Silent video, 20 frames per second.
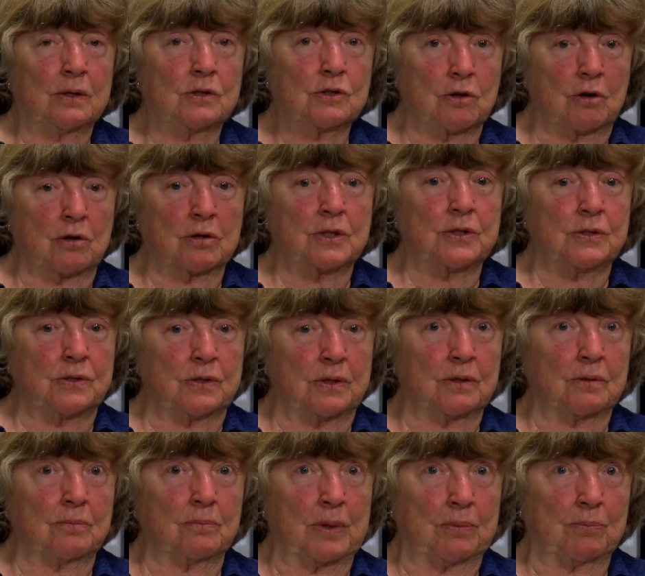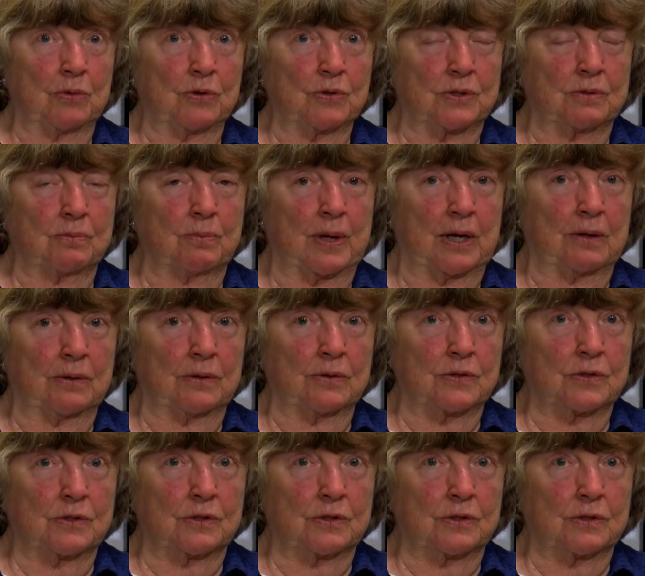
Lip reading: talking to their members about it.